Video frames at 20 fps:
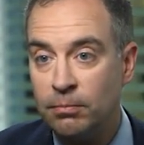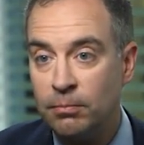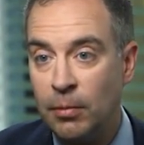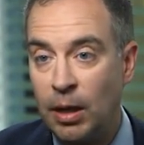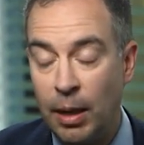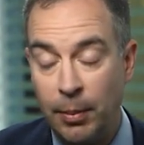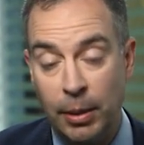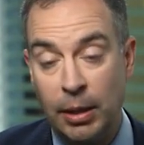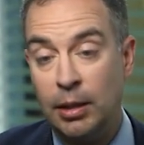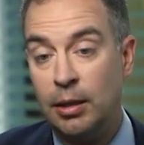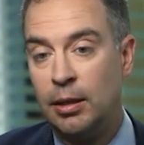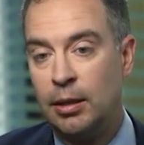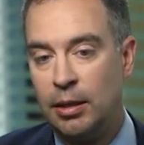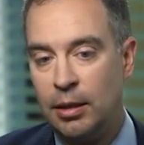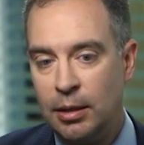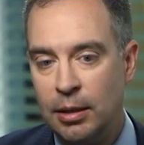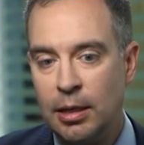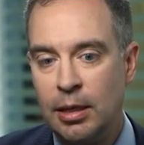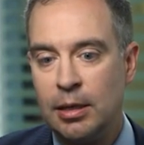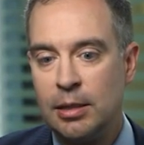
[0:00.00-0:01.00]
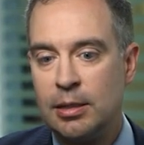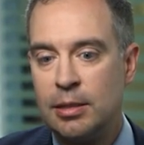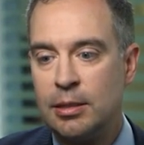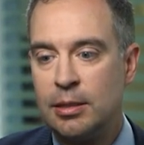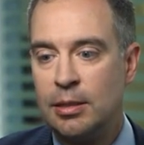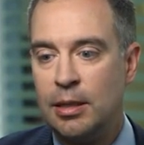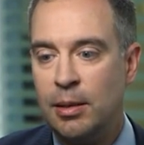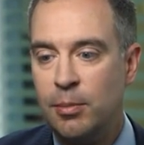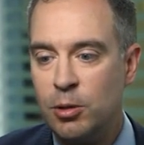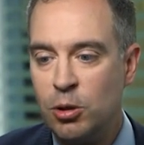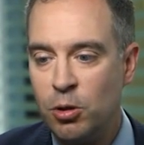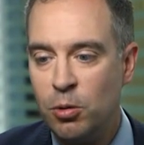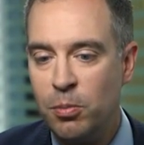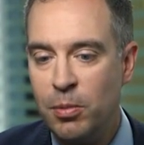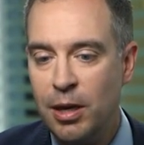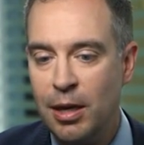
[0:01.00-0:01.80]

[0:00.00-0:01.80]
Mm-hmm. I mean, this seems to